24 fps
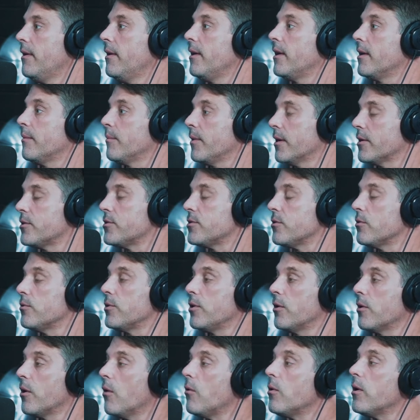And I'm like, so
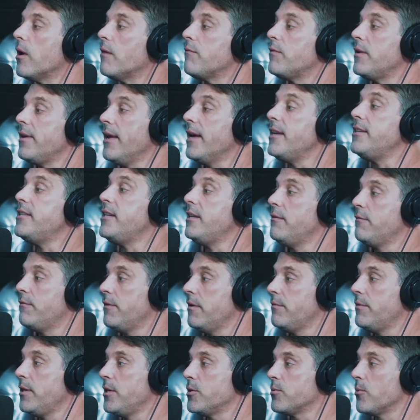you're going off in
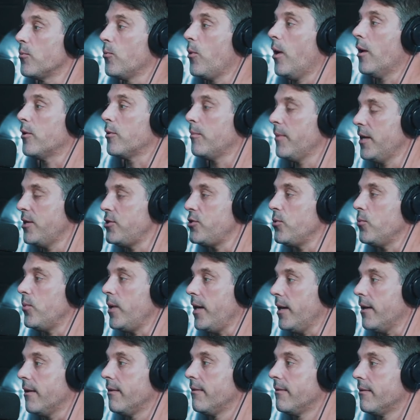1950s when water made you
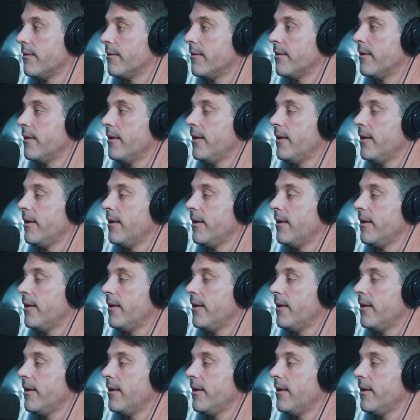weak. Yeah.